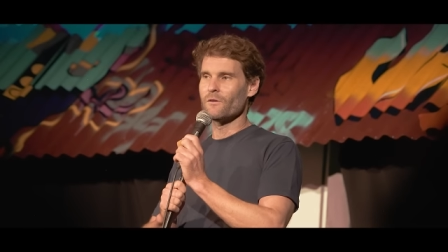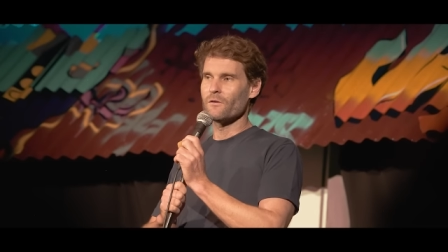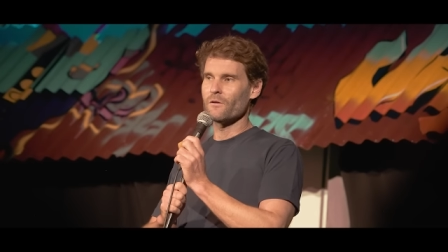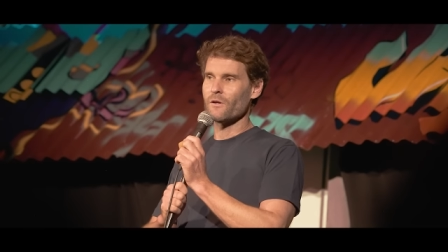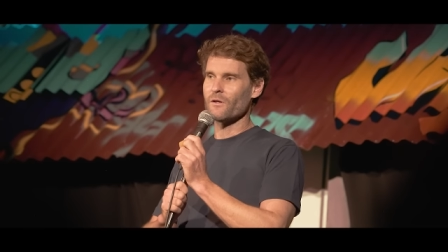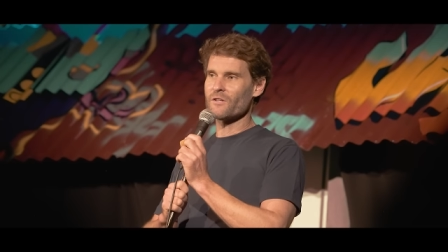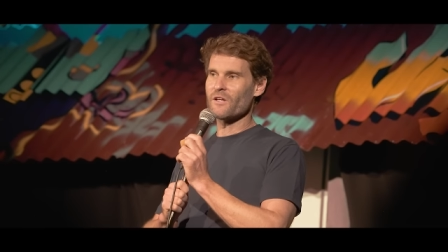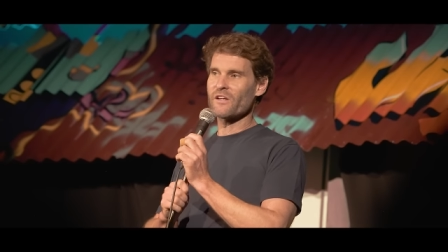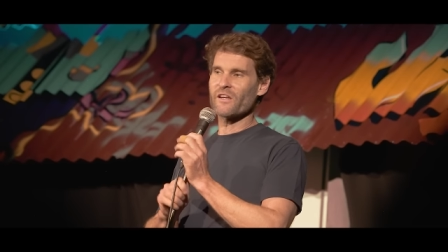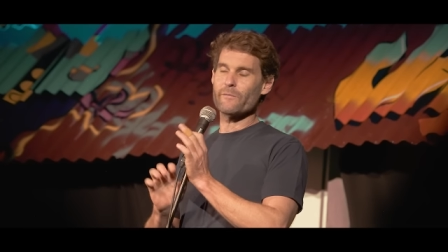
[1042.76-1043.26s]

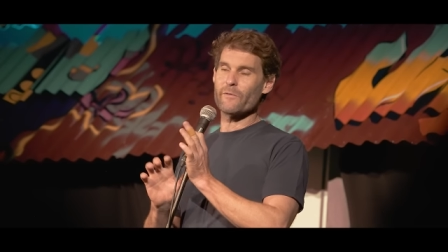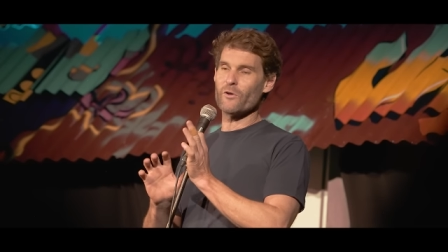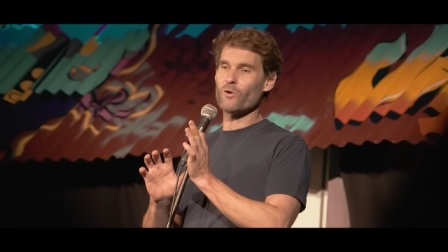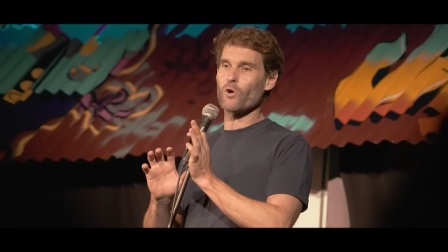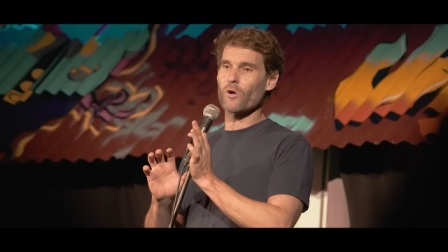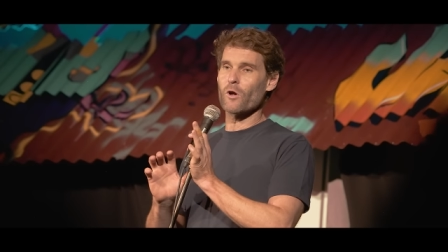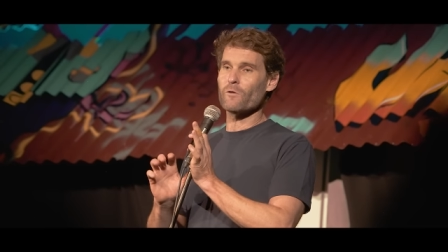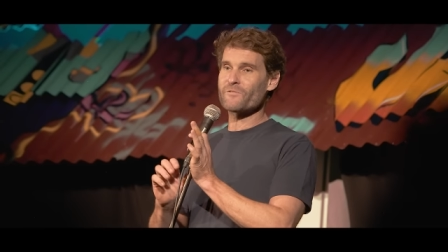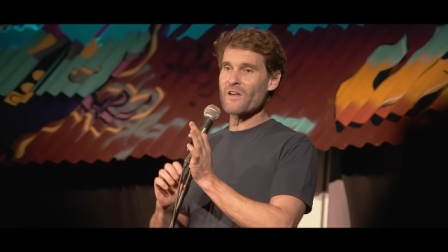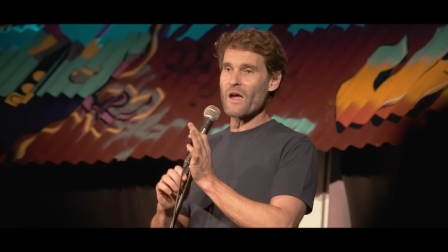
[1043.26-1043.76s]
And don't get me
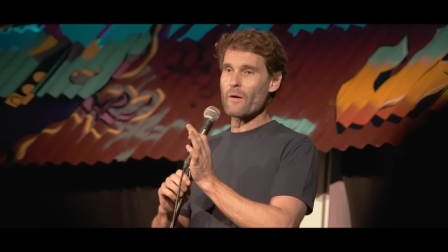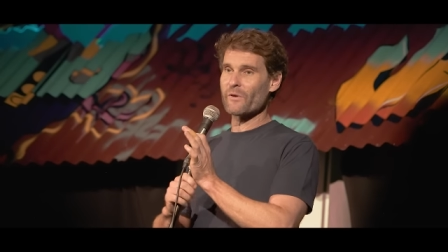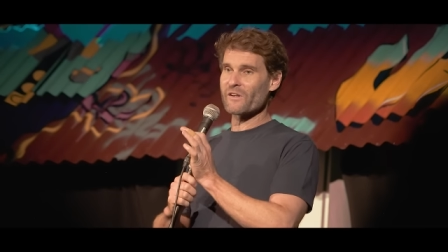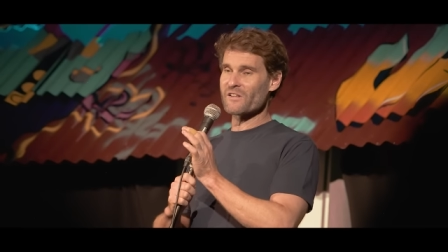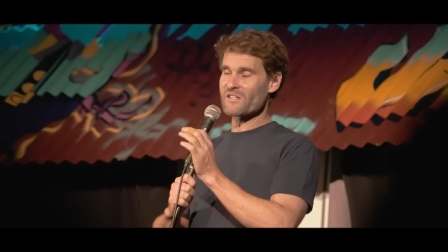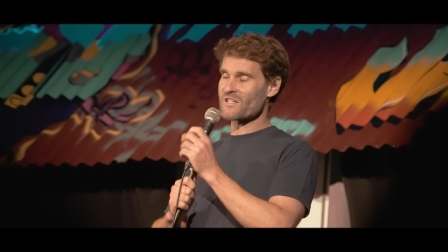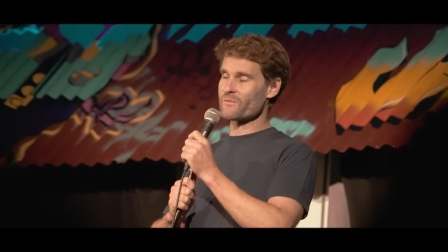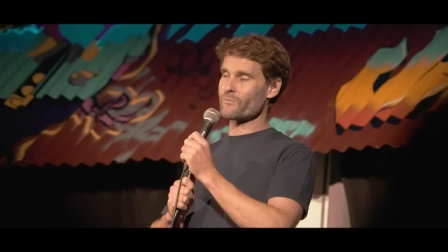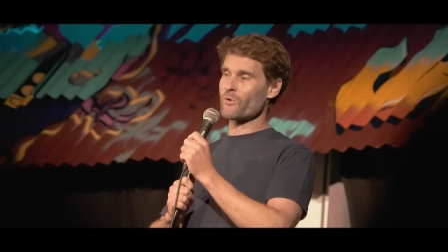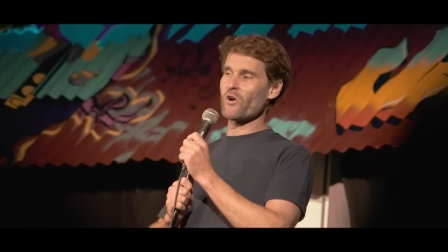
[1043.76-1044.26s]
wrong, I've dabbled
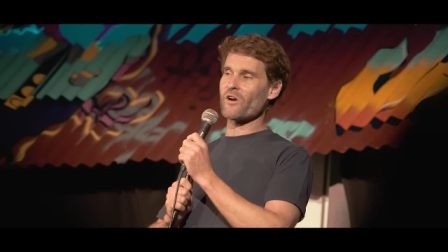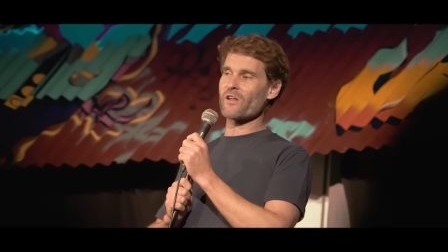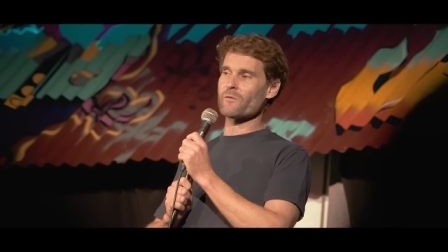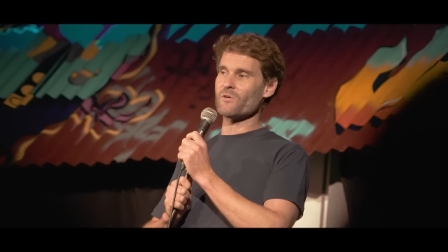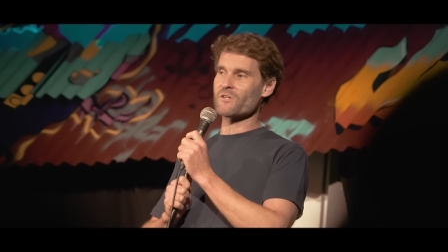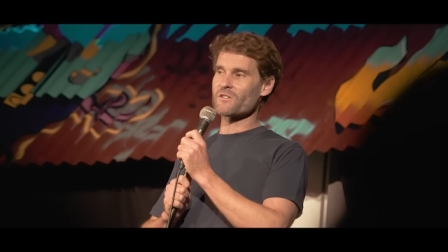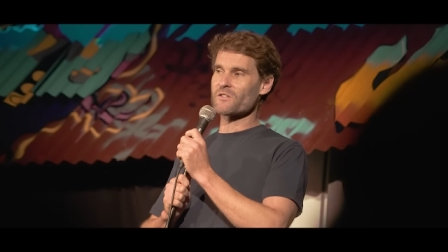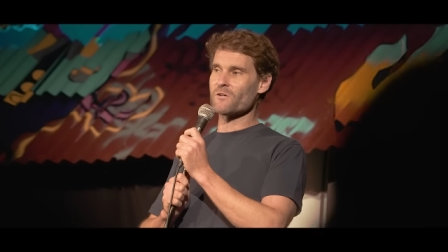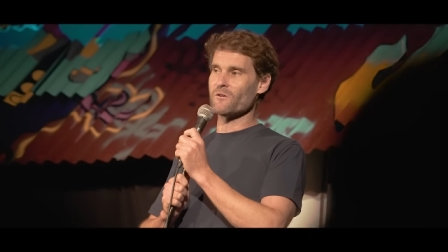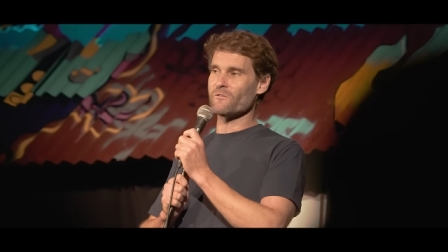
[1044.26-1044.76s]
in sobriety
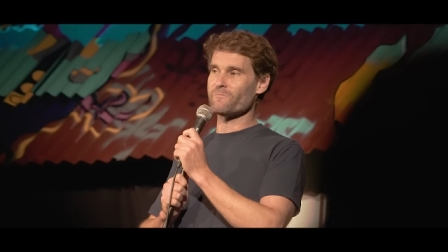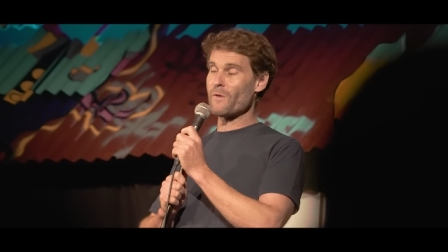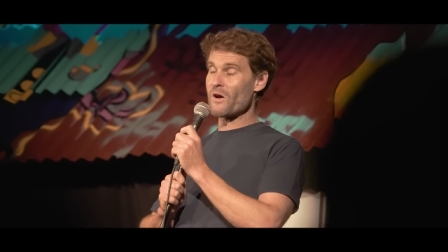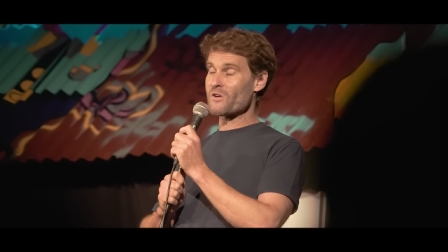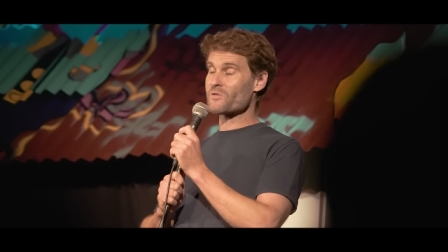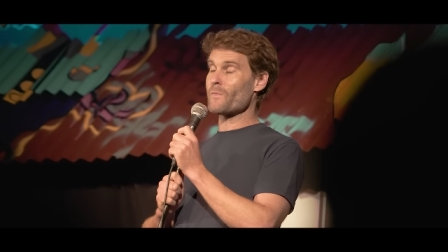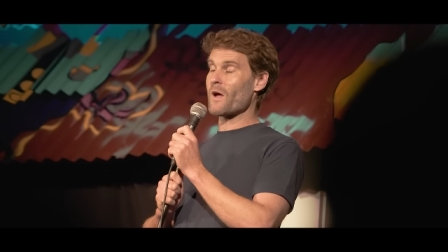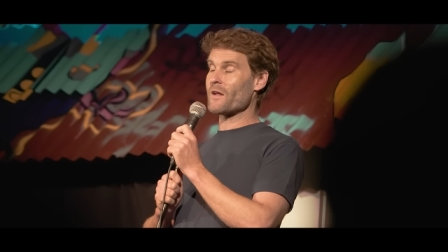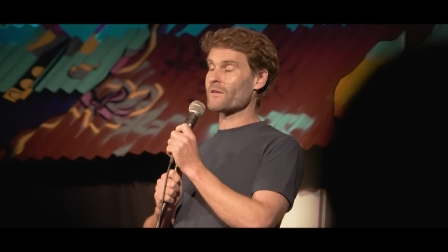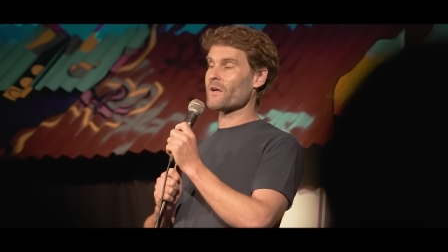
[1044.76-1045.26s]
myself,
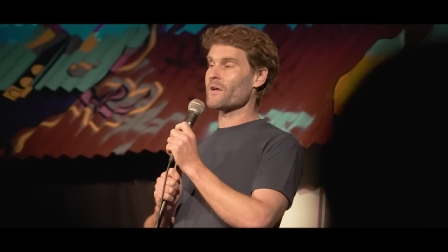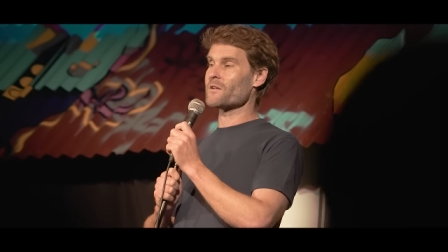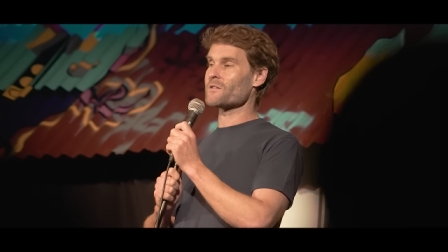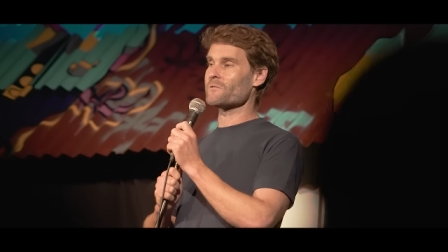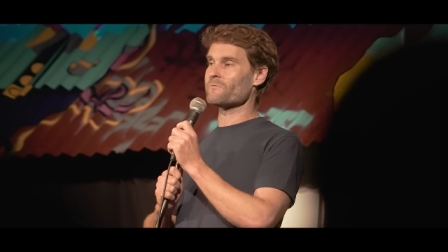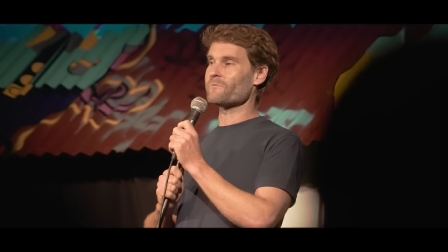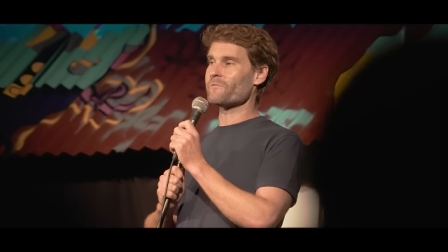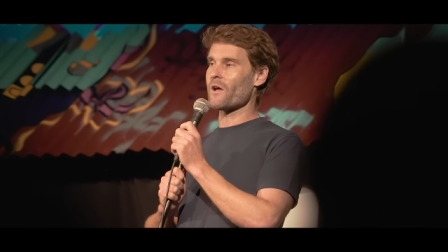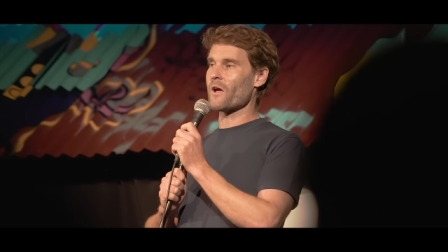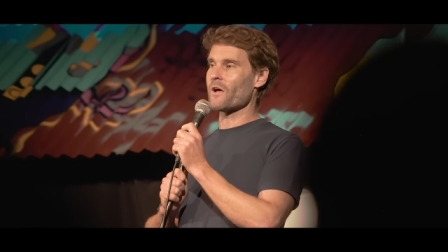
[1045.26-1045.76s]
most Mondays
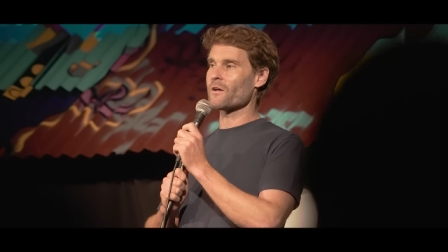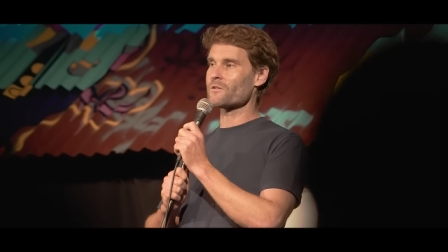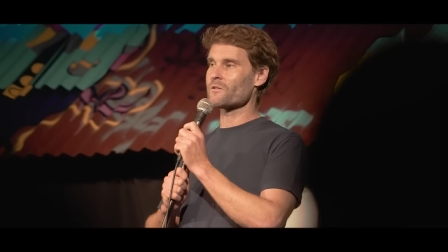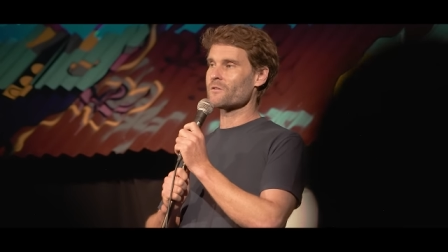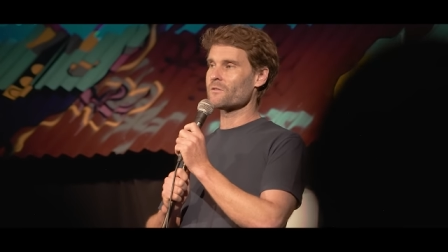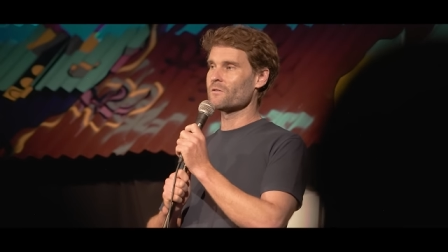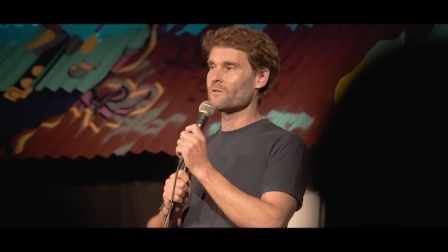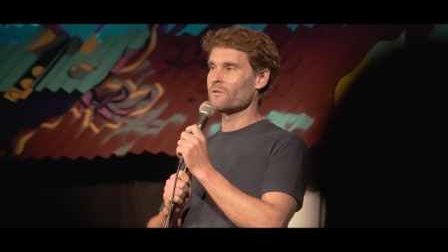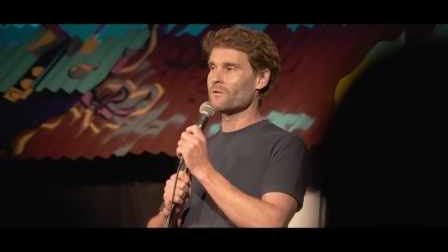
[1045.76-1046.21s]
in fact.